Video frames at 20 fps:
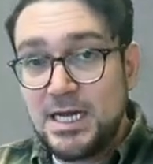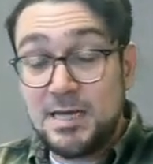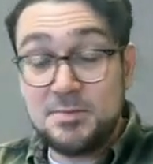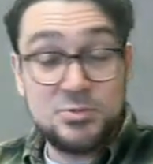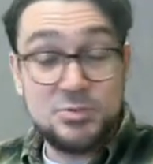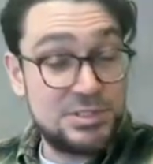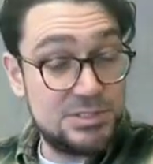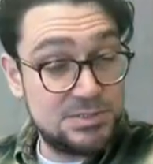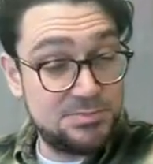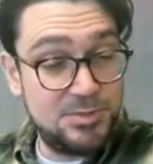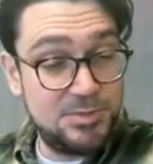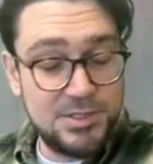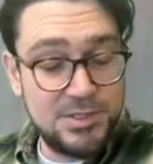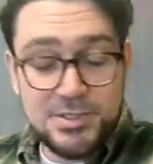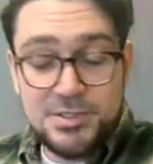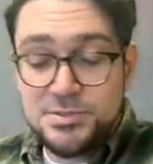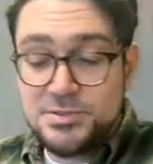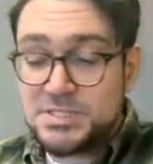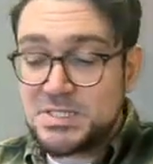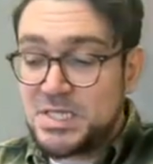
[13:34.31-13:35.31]
which has been in the
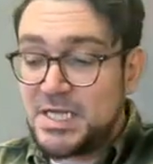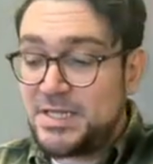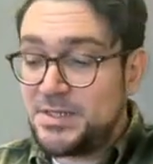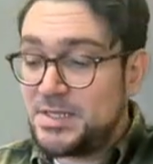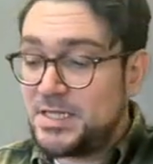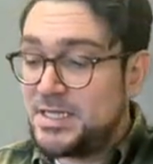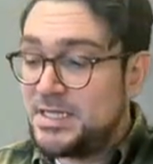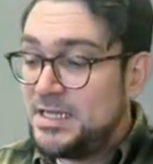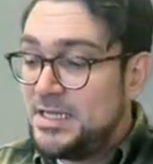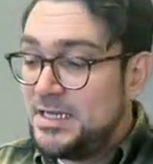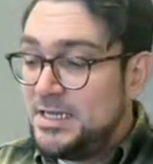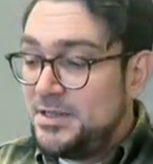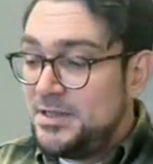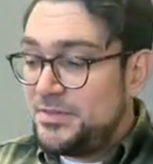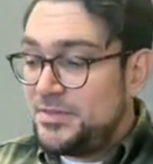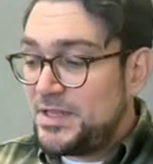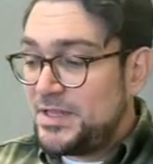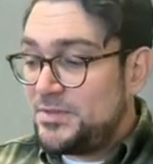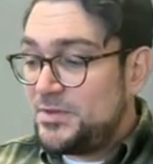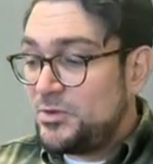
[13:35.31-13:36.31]
news lately,
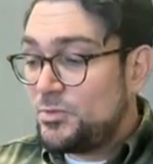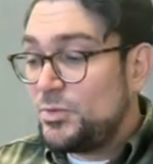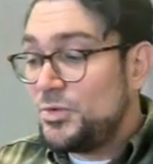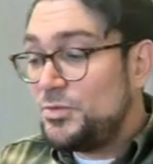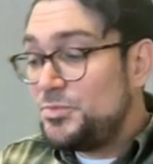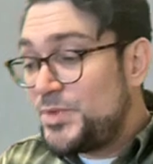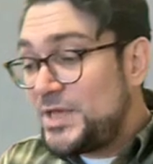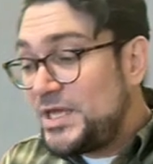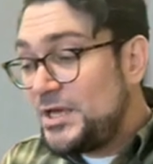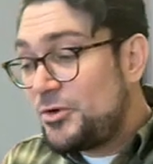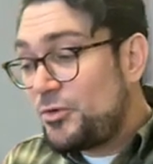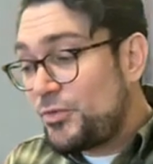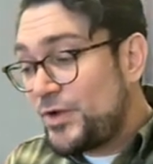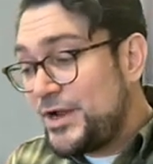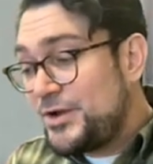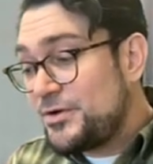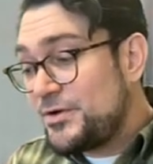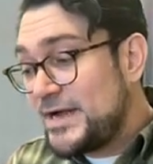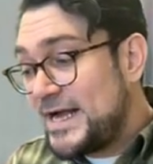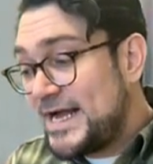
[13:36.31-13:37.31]
then there will be
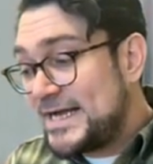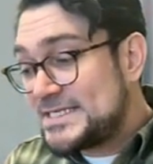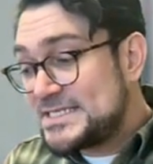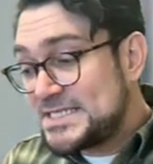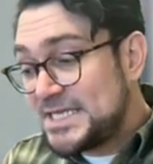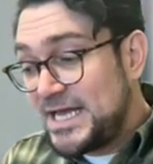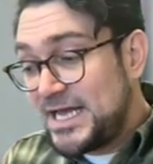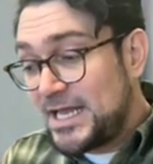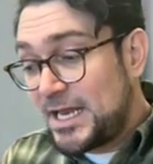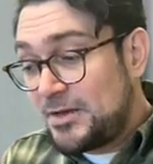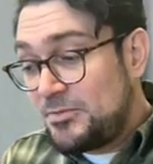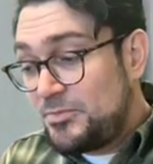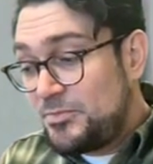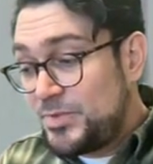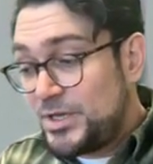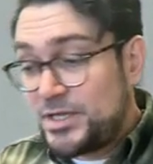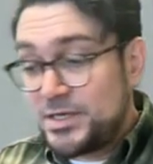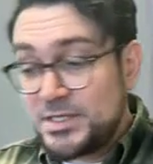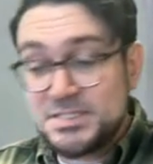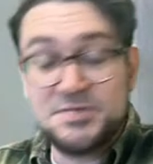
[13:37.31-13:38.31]
greater XN
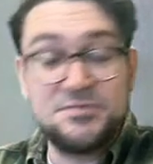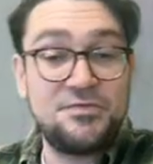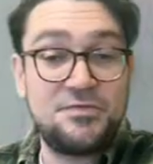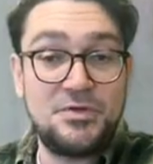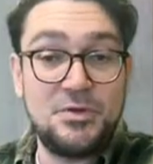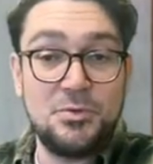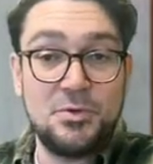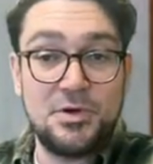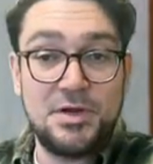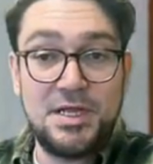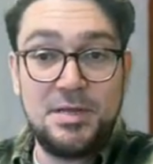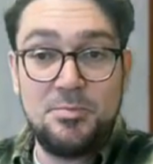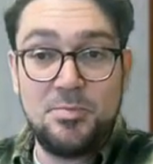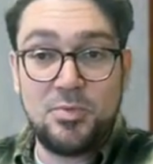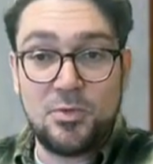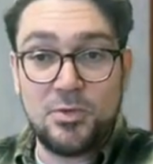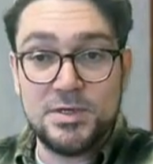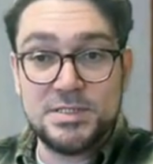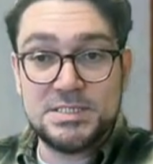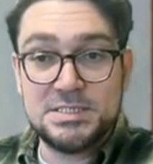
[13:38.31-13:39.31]
because of fewer
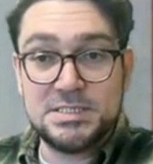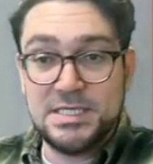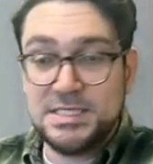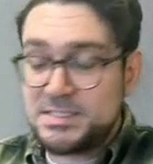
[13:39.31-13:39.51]
imports.